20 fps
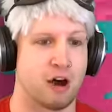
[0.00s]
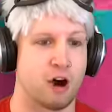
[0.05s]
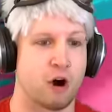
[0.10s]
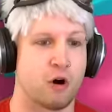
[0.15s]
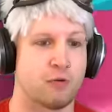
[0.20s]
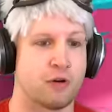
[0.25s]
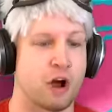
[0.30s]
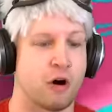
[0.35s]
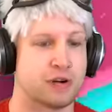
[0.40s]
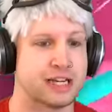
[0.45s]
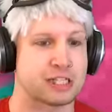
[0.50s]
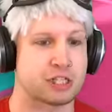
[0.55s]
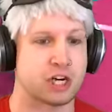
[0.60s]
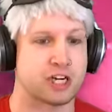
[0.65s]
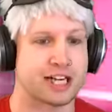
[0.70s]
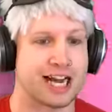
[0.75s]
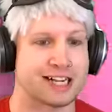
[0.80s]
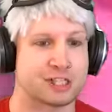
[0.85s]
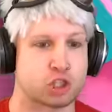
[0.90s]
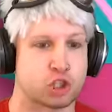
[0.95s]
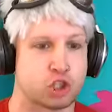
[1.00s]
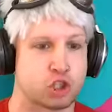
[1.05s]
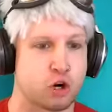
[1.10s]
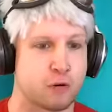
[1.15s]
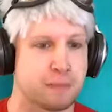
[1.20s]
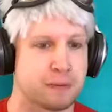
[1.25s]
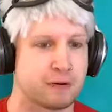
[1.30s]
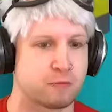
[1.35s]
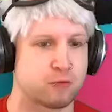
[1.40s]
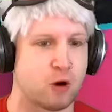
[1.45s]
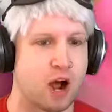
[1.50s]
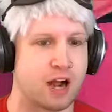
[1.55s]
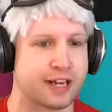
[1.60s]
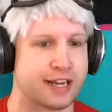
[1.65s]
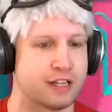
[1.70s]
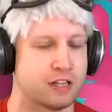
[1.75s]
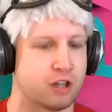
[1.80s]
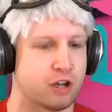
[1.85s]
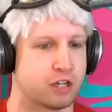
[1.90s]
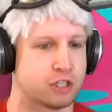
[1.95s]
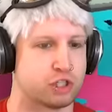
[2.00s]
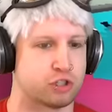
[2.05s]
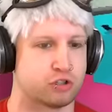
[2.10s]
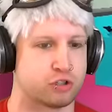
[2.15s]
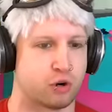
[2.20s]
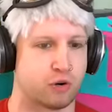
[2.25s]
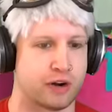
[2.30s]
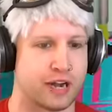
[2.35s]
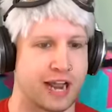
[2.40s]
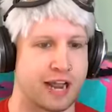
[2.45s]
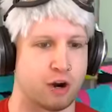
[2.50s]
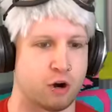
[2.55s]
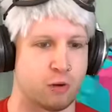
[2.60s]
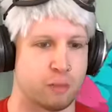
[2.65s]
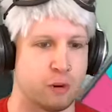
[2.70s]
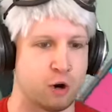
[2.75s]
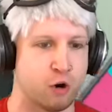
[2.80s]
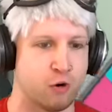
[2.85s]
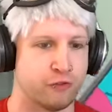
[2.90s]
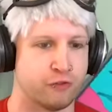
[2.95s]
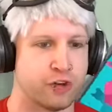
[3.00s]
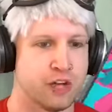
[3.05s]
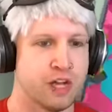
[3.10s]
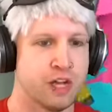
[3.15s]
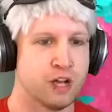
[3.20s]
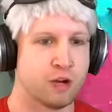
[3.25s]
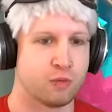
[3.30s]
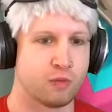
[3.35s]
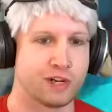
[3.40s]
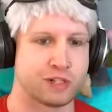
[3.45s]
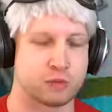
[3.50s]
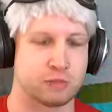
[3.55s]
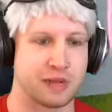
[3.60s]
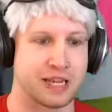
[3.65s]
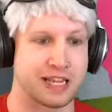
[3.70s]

Oh no, he's got that stupid rocket launcher tornado move, which